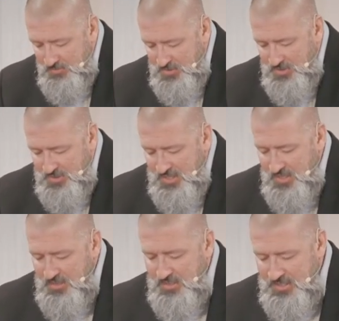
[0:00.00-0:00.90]
But the
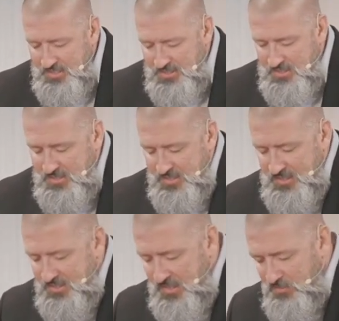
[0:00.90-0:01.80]
thing that
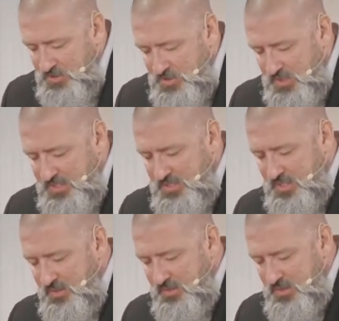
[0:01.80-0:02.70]
he
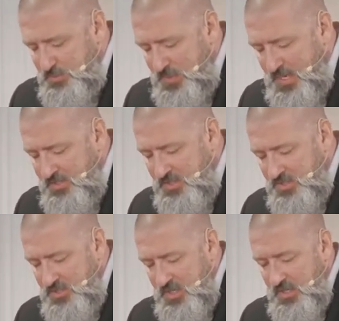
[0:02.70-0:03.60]
demonstrates here in this
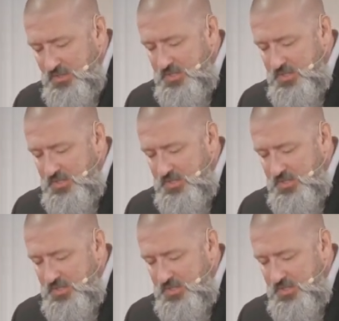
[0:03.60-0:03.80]
passage